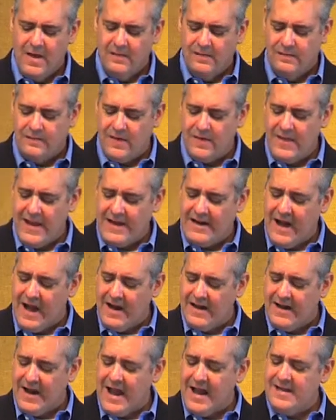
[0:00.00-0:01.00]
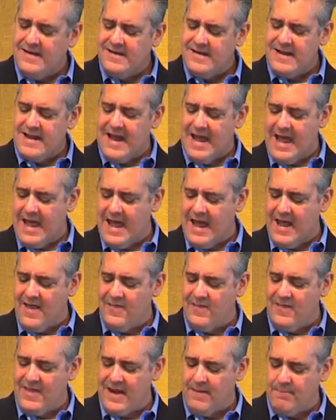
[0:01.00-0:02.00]
So they got an idea
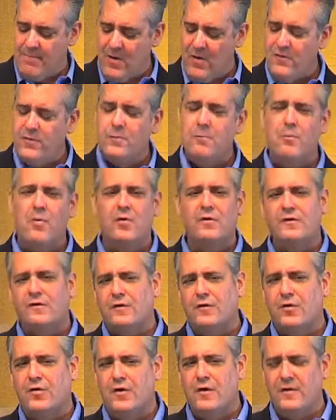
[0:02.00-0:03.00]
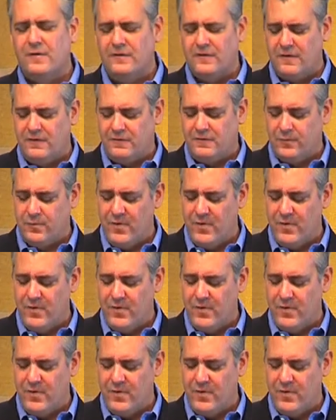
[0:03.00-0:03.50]
and they both booked cruises